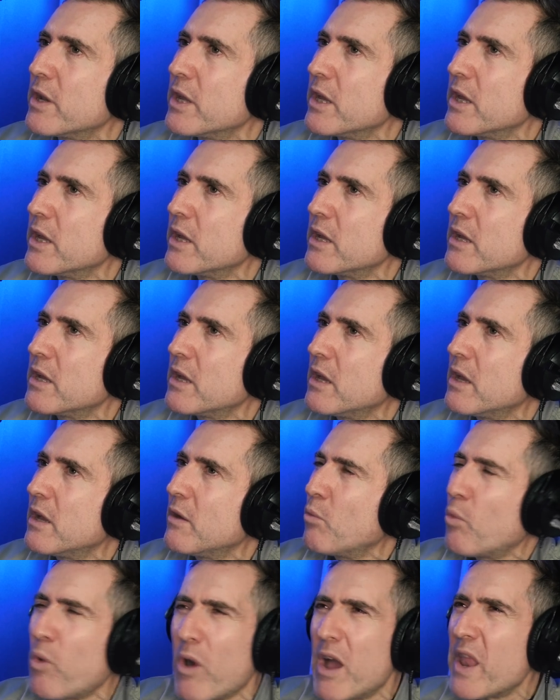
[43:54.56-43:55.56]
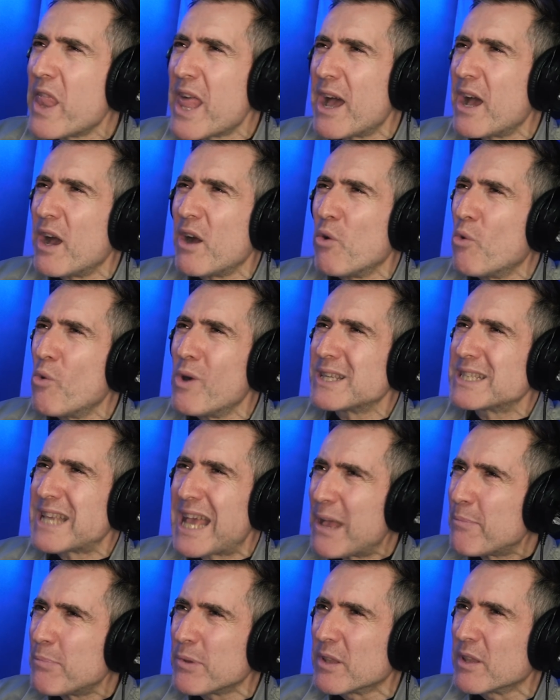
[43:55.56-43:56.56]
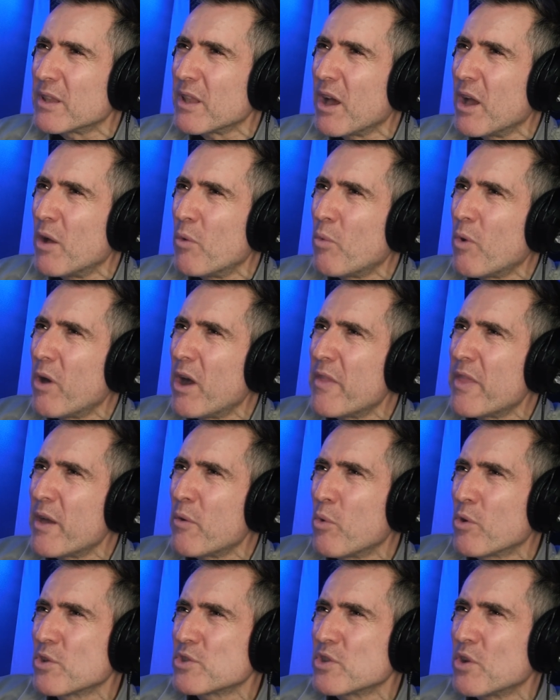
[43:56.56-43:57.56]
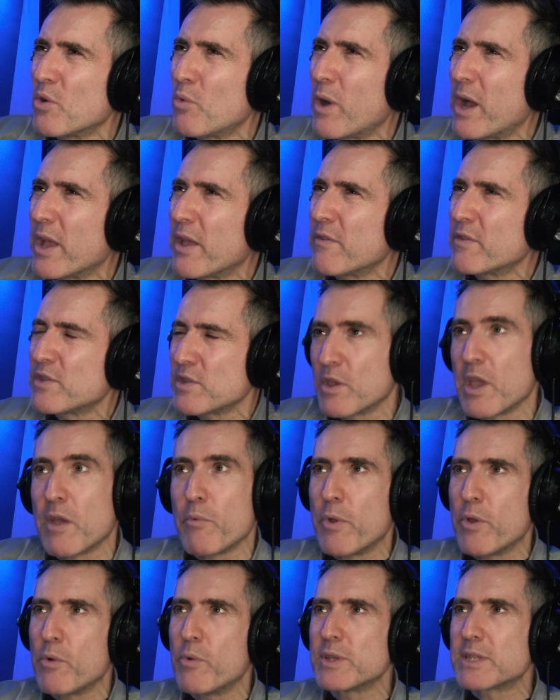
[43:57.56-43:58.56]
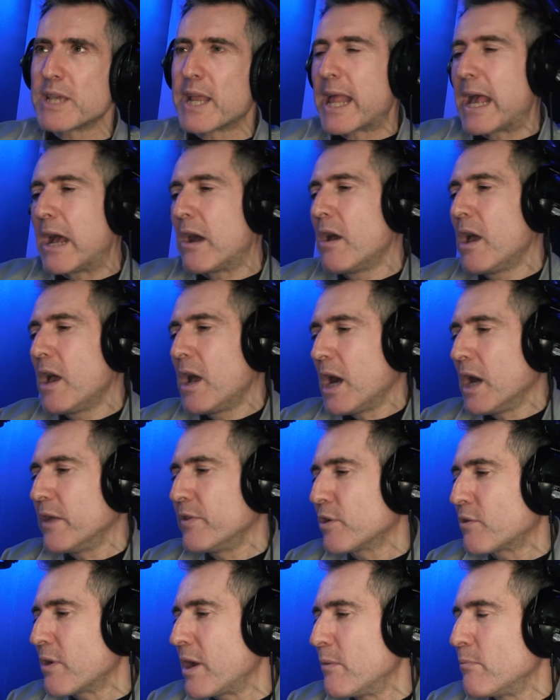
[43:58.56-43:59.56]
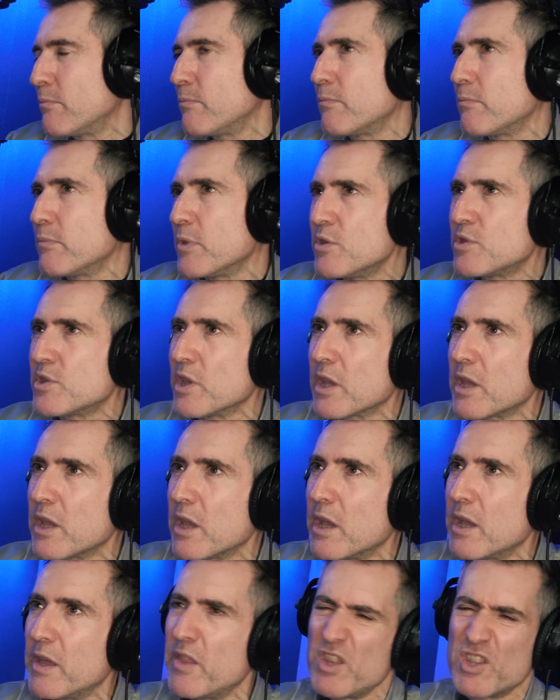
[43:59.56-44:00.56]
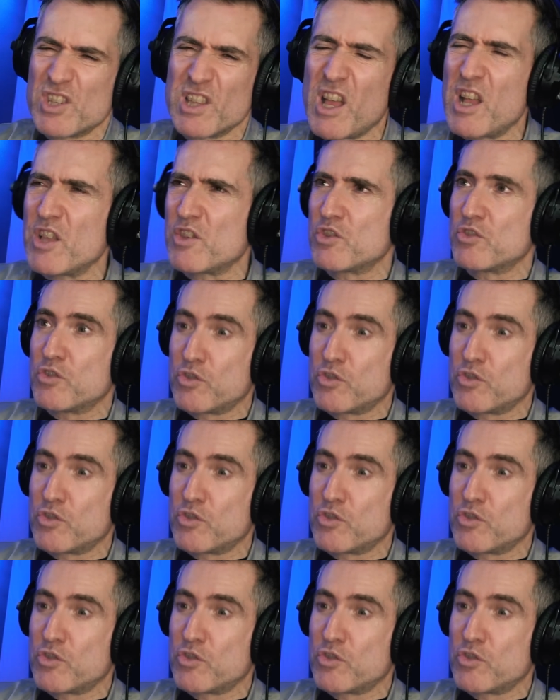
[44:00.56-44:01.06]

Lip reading: here. Why that always happened, like why there wasn't a way of, so yeah, we always had our underground music here and this like